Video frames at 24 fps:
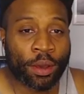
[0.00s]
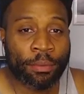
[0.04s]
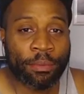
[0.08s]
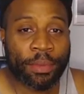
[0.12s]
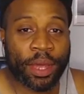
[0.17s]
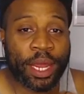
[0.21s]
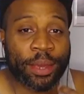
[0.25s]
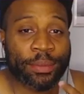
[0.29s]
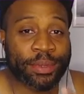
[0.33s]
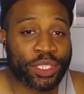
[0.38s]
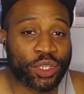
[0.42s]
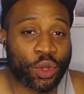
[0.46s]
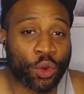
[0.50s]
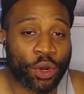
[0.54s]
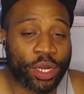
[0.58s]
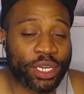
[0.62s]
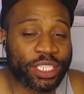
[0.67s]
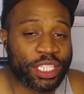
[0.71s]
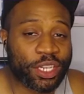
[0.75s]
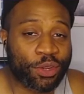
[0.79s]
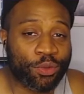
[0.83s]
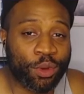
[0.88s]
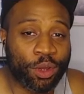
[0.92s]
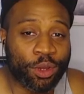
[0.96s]
my name is Kortney
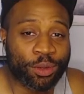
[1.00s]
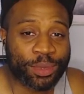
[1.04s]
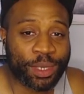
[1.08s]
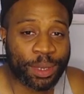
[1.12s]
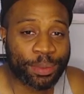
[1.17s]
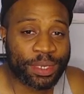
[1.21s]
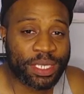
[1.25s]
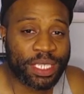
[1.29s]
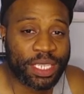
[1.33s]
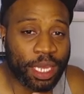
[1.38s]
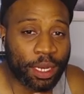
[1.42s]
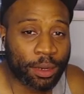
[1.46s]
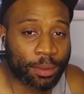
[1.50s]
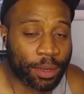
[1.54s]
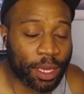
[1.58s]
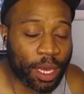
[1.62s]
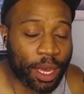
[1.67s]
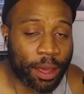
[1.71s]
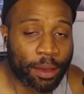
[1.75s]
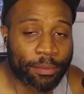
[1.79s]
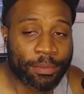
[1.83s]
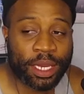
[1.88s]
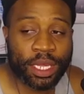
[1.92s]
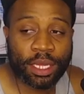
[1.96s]
Shane Williams. I'm a stand-up
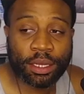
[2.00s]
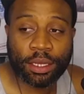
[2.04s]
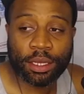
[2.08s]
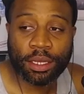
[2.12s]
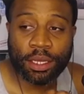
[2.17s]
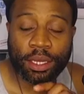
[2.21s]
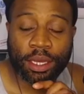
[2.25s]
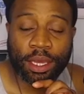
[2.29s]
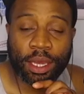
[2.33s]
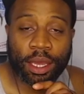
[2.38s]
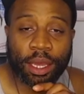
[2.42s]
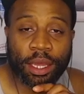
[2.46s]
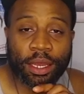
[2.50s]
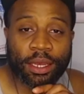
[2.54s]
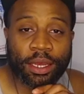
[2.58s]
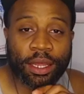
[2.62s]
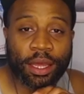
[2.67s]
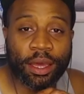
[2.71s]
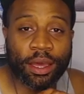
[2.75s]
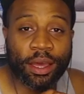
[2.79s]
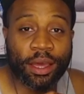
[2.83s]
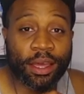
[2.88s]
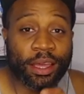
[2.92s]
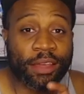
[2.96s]
comic. And
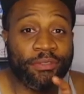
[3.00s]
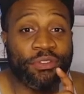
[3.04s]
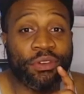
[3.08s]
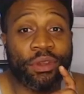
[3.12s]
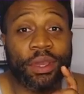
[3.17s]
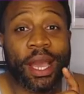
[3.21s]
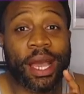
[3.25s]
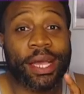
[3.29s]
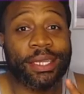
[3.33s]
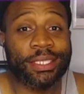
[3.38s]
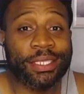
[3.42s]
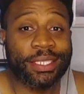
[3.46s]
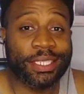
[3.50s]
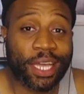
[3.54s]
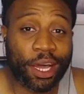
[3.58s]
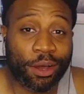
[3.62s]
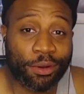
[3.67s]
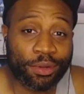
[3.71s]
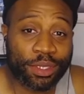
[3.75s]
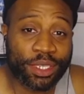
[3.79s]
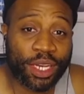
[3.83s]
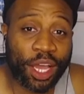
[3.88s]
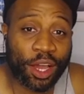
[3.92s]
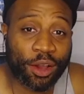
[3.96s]
uh, if you guys
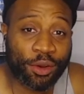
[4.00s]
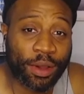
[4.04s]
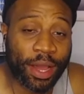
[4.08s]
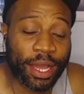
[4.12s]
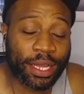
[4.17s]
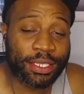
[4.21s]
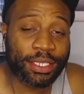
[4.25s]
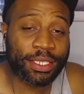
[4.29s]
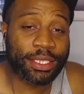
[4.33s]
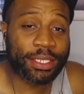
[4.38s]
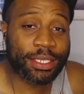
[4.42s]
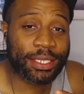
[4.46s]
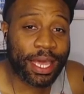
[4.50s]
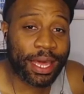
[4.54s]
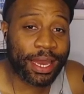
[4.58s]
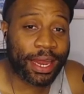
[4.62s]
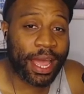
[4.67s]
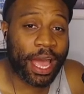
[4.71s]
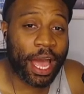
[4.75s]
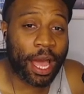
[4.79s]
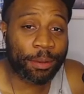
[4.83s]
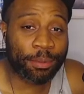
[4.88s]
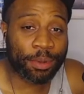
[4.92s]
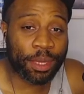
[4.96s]
don't know, I just had an
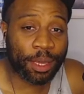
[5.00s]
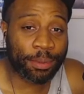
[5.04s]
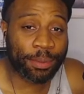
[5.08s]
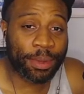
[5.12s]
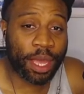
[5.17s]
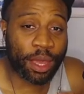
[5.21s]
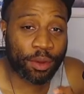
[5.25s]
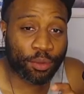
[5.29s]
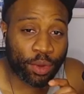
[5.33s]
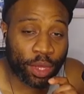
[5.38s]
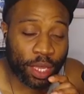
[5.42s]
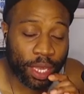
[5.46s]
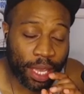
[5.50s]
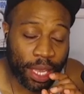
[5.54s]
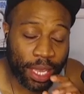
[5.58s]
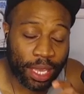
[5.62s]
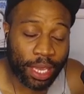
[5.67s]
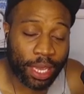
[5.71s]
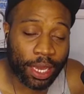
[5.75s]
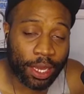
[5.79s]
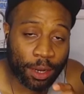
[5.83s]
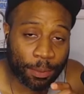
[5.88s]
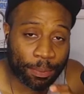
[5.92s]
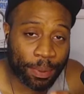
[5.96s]
album come out with
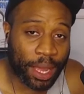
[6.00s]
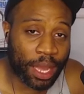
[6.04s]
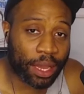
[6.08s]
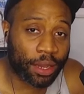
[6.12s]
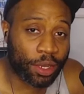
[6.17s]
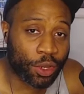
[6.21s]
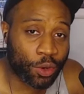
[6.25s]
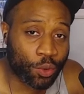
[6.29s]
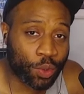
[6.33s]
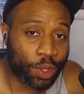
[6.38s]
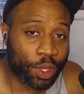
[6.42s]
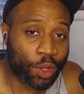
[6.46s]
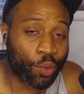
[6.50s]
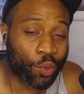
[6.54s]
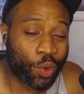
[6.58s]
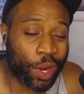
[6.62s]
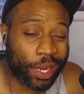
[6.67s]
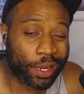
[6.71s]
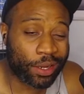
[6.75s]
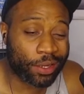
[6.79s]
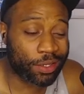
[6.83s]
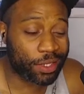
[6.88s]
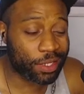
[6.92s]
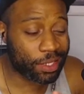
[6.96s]
800 Pound Gorilla
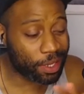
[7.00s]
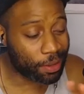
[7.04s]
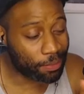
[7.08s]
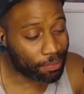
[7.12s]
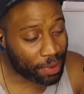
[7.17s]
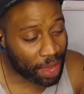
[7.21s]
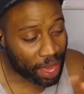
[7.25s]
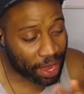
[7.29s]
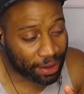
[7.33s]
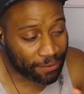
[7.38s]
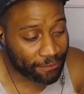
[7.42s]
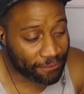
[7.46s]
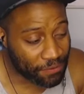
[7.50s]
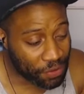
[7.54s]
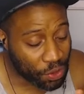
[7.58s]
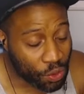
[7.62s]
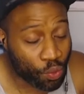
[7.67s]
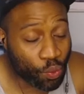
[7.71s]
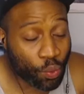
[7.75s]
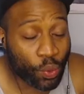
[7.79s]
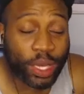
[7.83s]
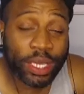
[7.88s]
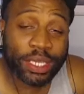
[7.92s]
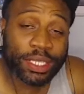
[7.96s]
Records about a few
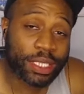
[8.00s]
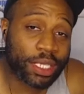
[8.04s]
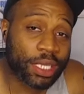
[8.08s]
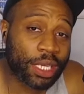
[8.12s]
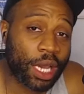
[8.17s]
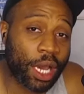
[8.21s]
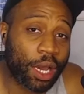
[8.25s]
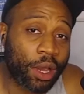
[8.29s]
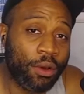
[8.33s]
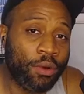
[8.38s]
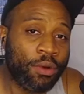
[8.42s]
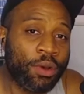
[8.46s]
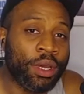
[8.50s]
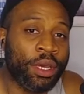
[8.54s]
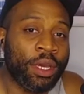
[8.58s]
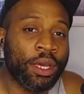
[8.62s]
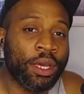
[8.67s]
weeks ago